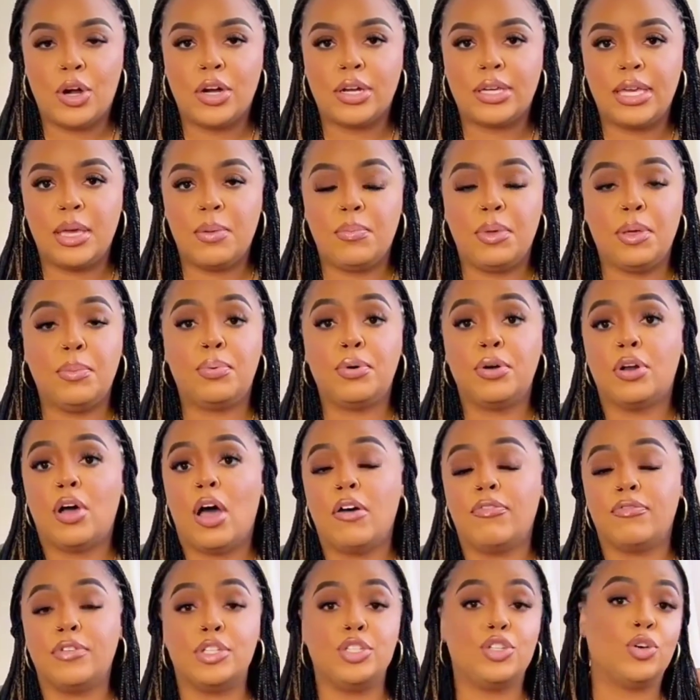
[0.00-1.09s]
A hotel
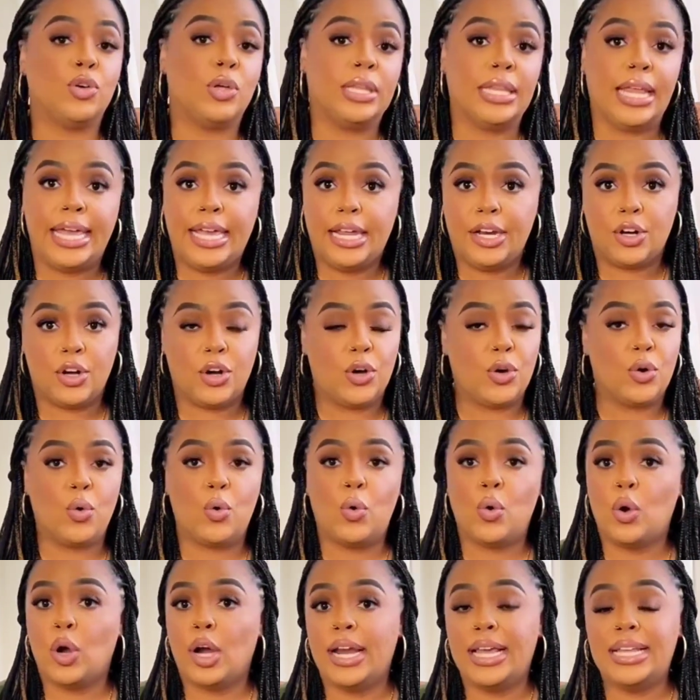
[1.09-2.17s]
worker helped her find a
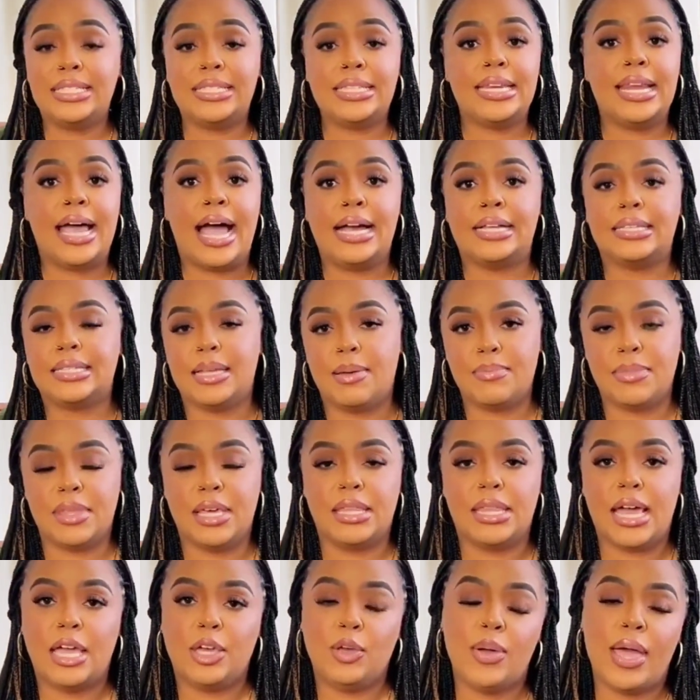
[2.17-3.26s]
private car.
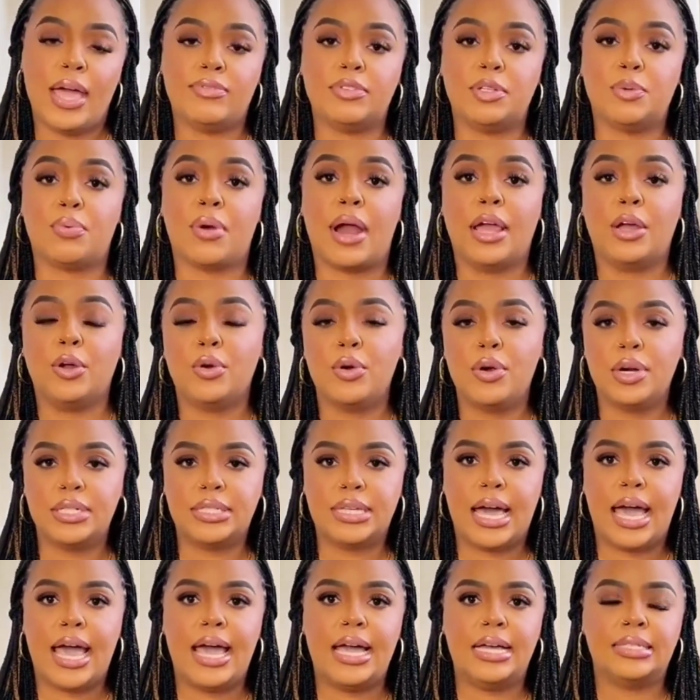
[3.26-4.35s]
She
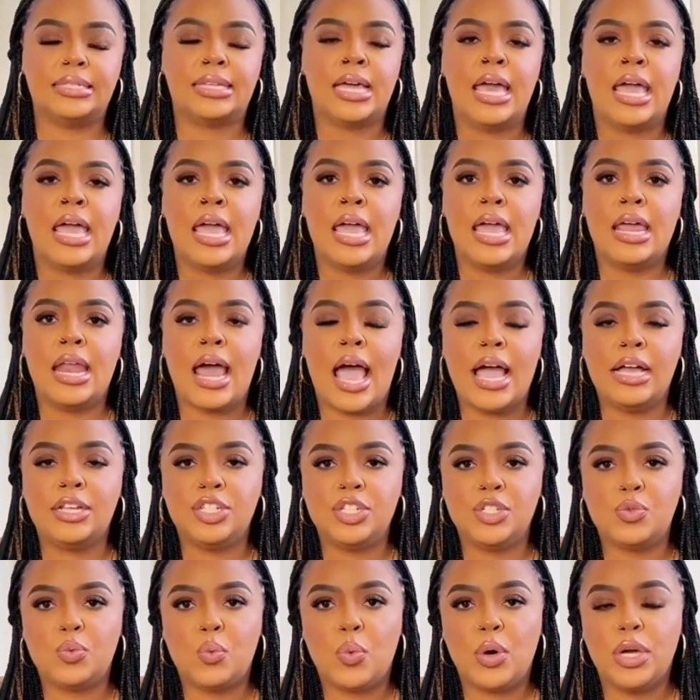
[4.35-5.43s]
stayed in a hotel near
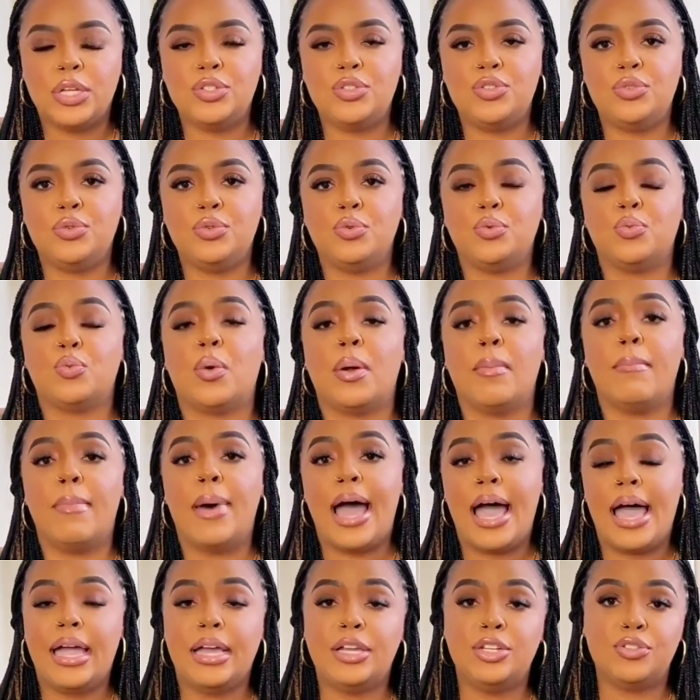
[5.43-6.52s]
the airport that
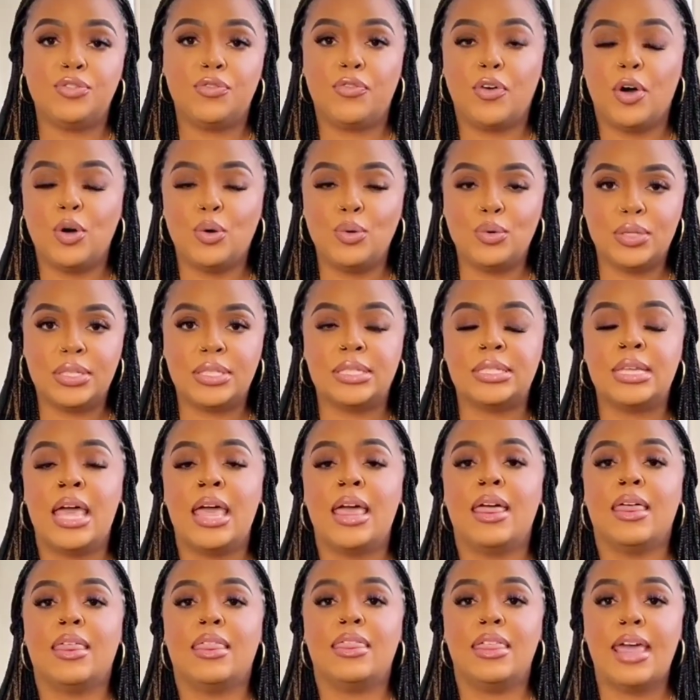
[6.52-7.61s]
night. She was
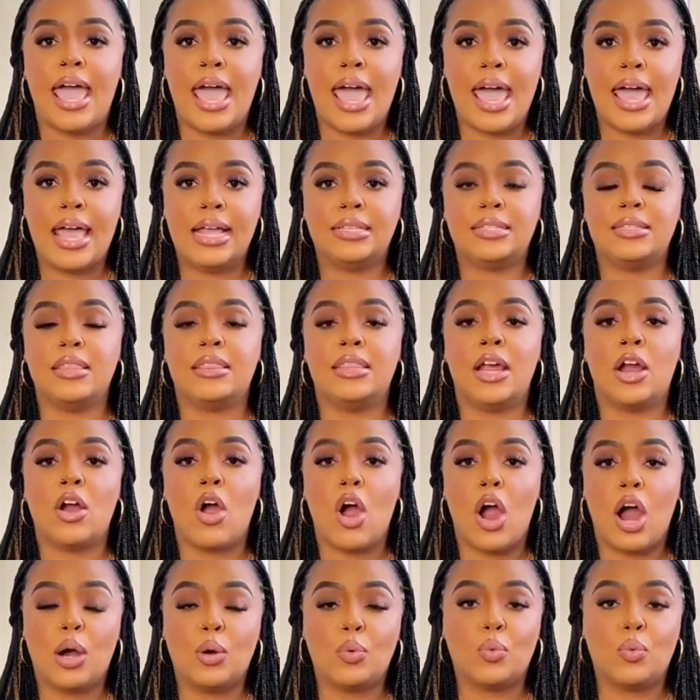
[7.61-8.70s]
safe but shaken.